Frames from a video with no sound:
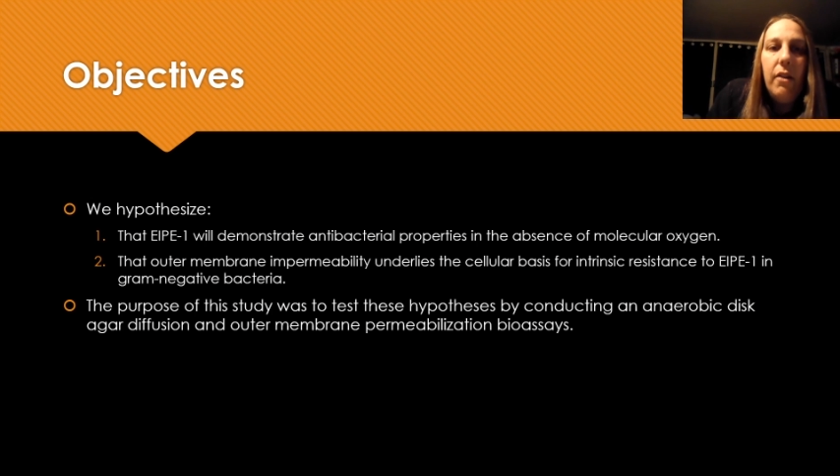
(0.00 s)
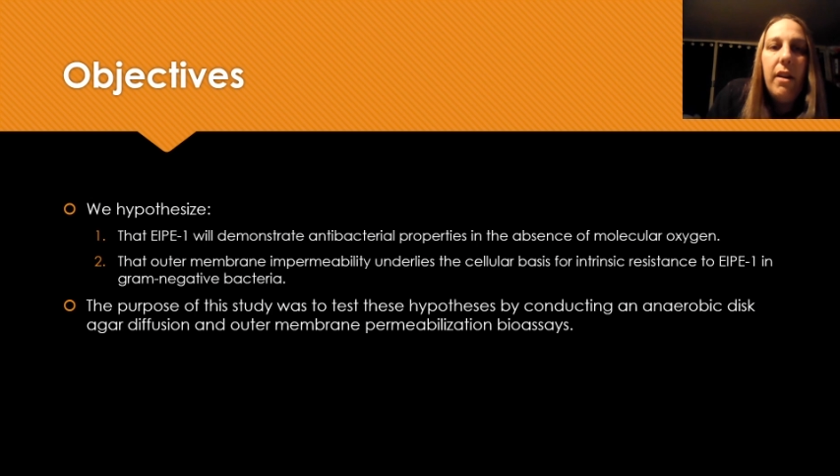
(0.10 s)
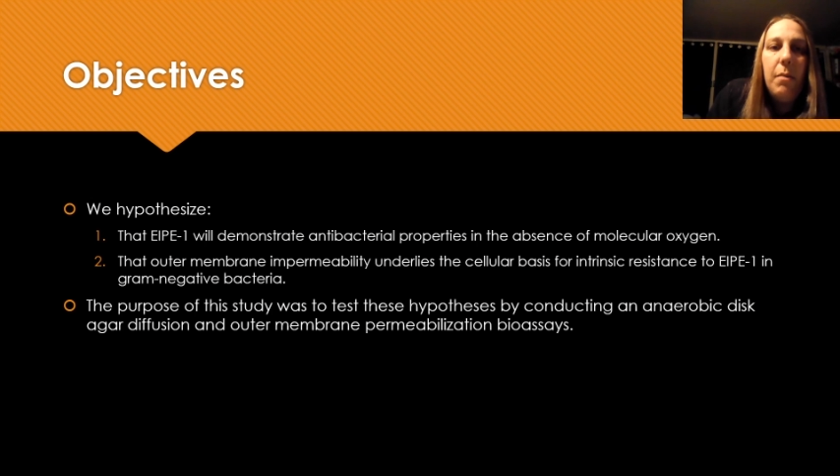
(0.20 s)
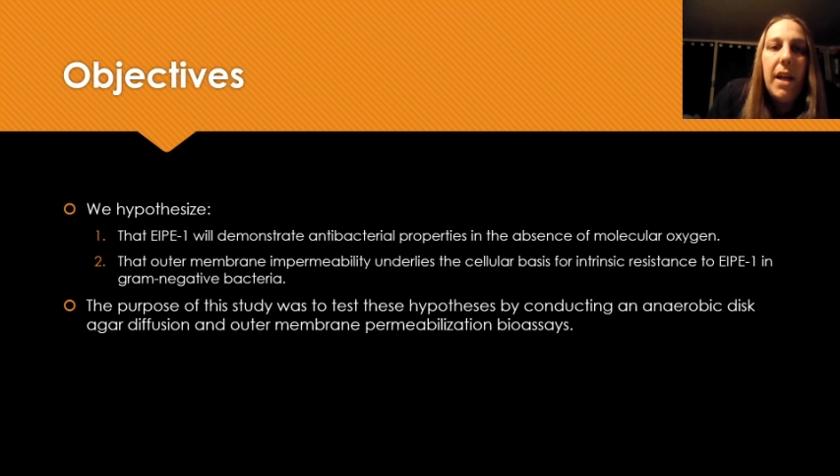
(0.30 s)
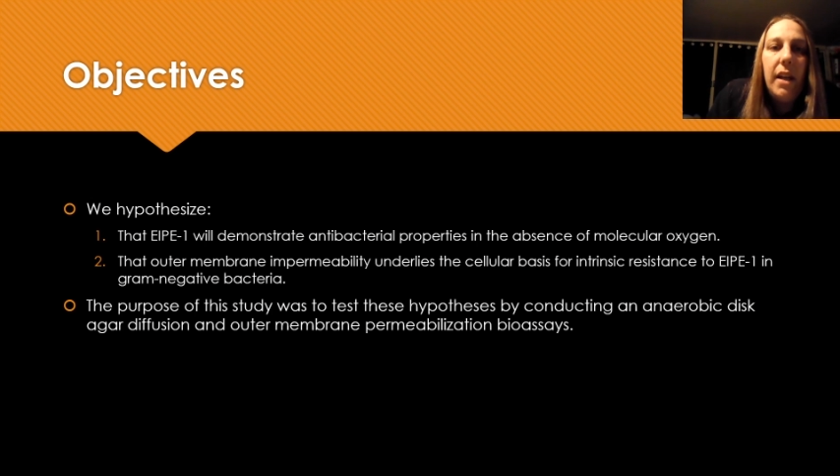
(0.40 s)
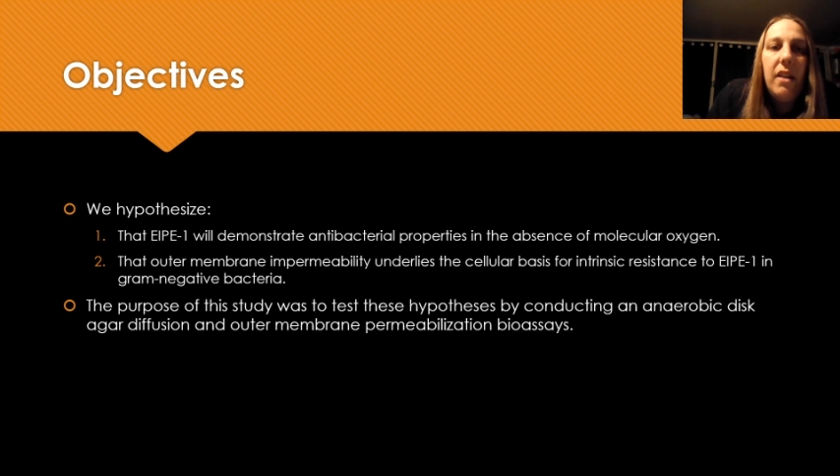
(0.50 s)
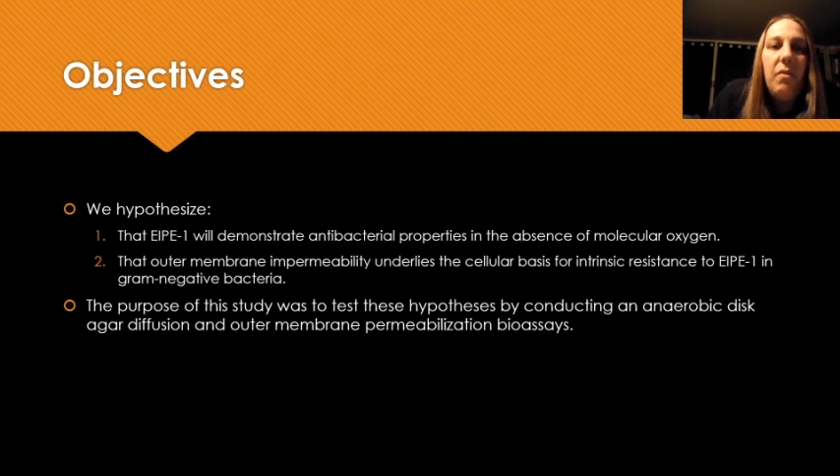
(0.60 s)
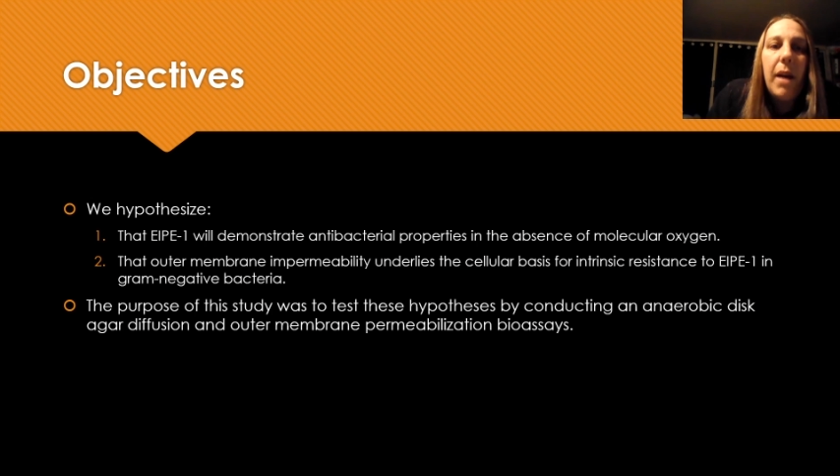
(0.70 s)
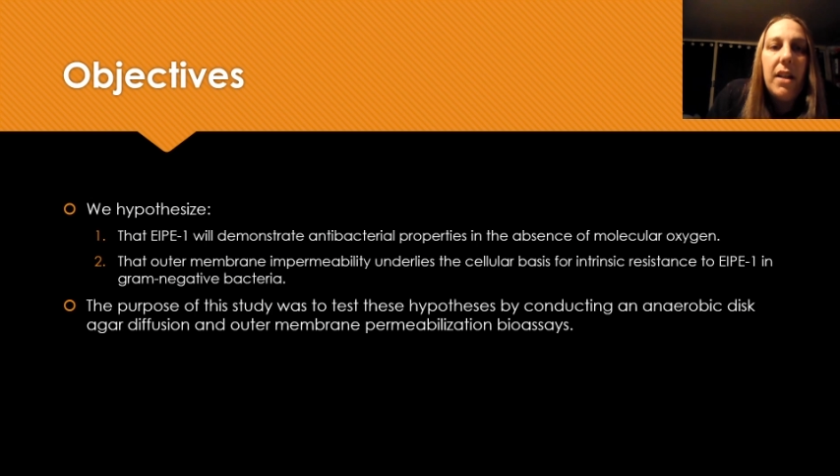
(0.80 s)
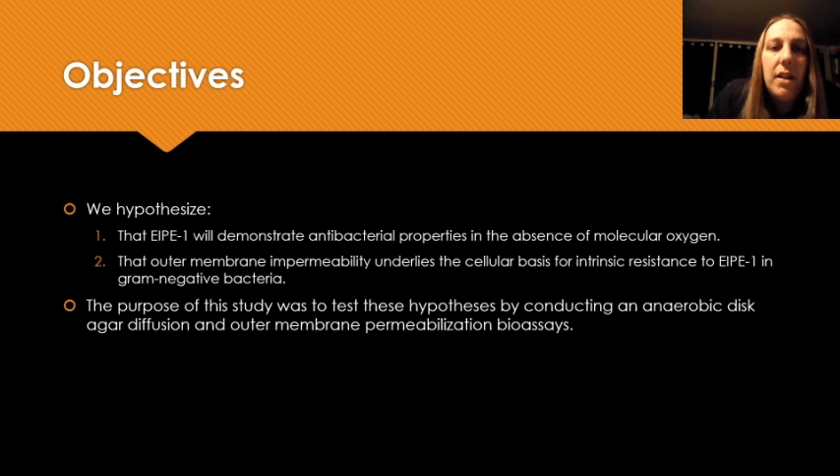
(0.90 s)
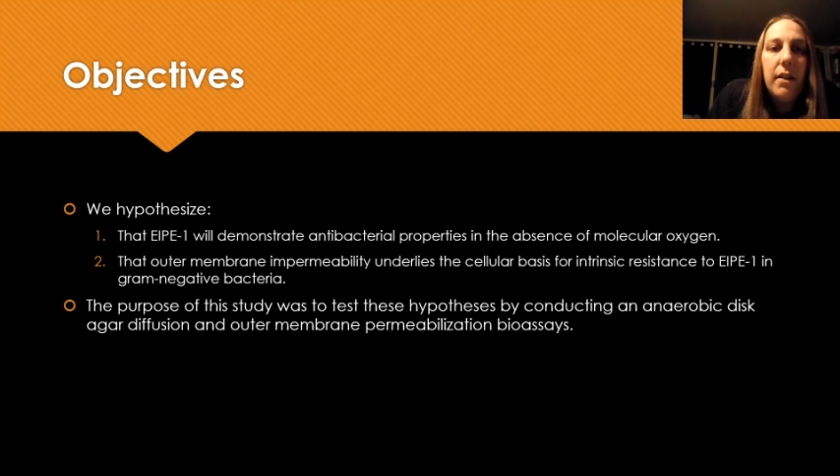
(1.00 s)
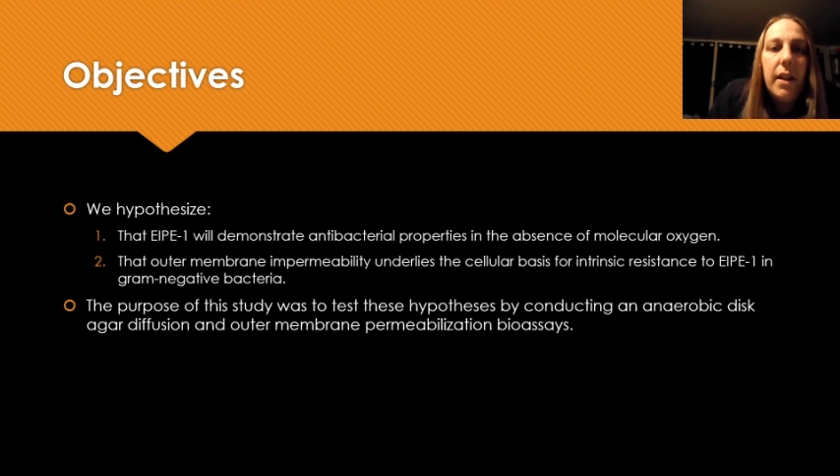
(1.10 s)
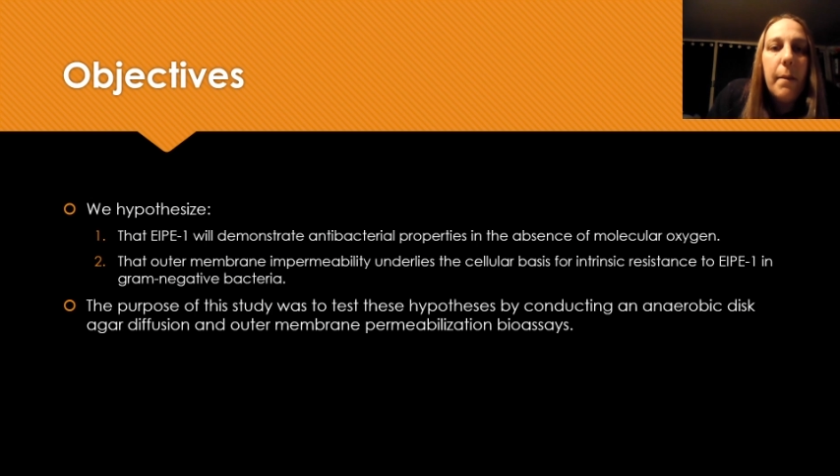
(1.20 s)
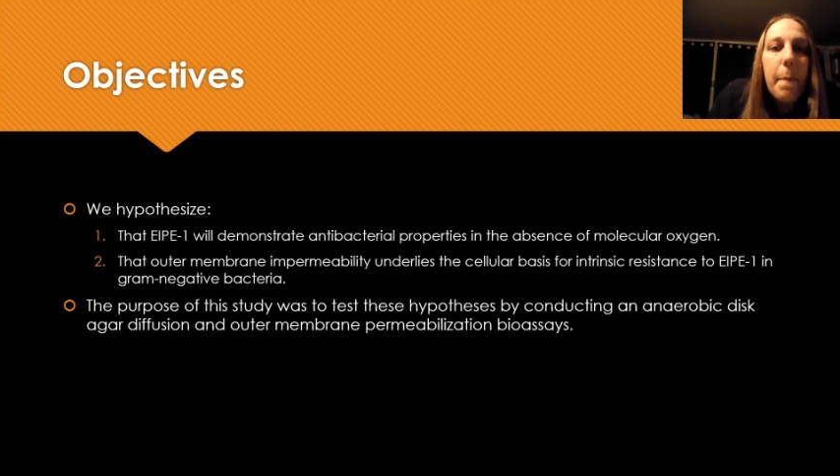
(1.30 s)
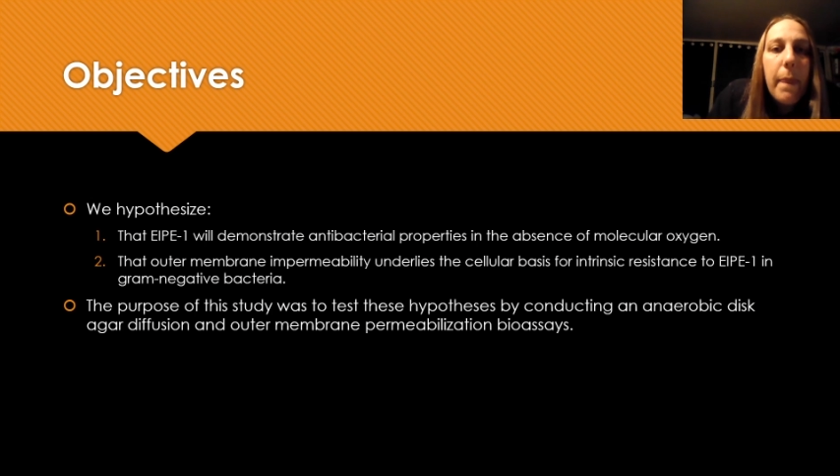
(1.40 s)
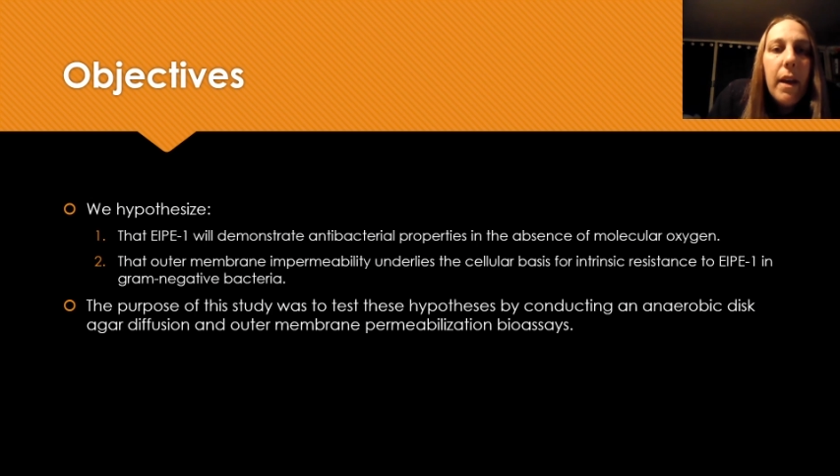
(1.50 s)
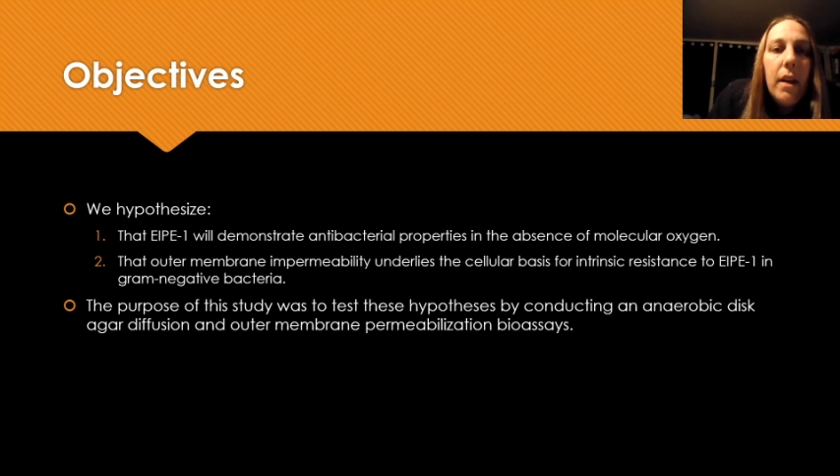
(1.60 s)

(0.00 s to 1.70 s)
in gram-negative bacteria.